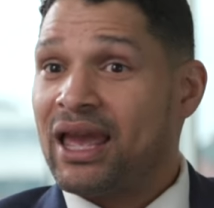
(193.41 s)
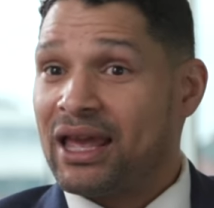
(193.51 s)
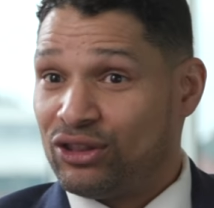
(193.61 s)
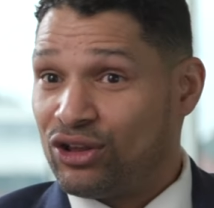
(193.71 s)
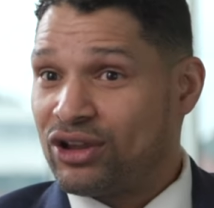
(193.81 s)

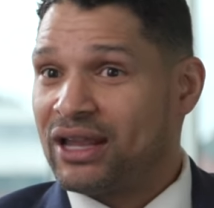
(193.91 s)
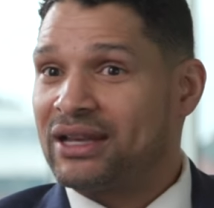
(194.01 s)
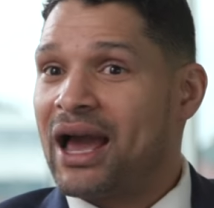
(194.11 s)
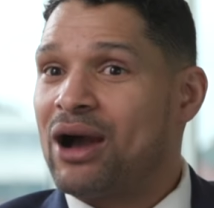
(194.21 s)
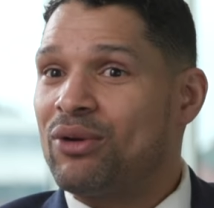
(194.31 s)
and looking
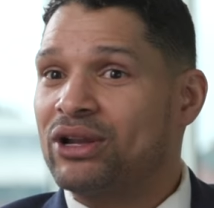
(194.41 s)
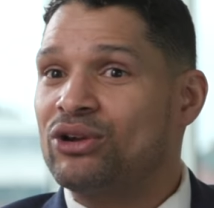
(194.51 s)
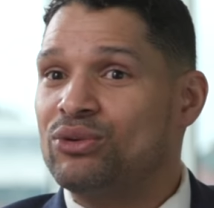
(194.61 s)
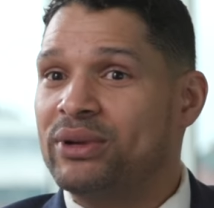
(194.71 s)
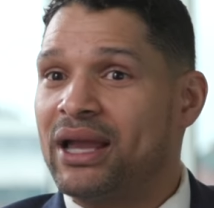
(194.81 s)
now at
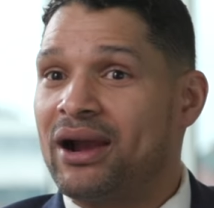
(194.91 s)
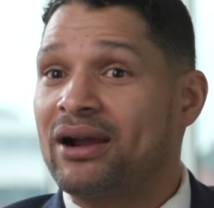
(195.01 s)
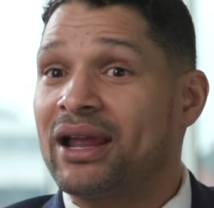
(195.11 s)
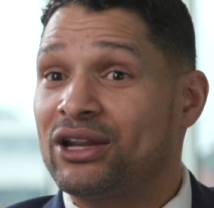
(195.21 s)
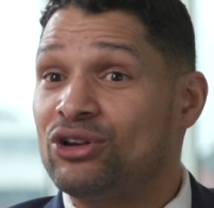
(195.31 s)
who we
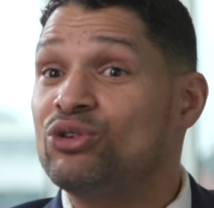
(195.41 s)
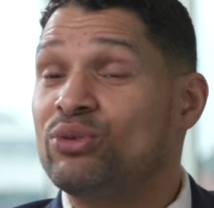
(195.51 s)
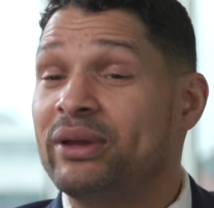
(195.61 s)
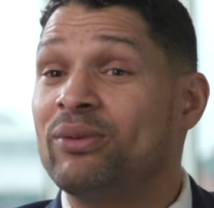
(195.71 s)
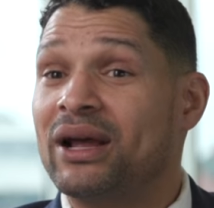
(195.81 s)
are and who
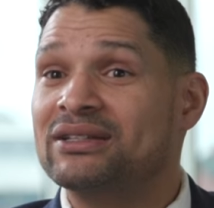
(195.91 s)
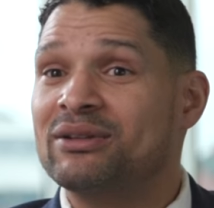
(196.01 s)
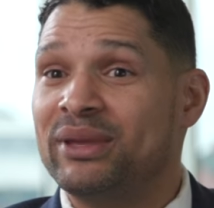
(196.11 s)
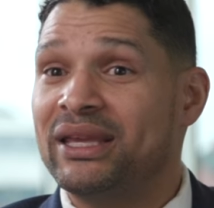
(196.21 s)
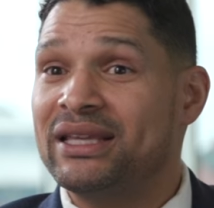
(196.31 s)
we want
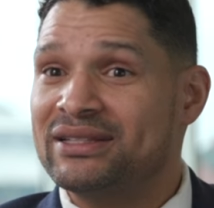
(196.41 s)
to be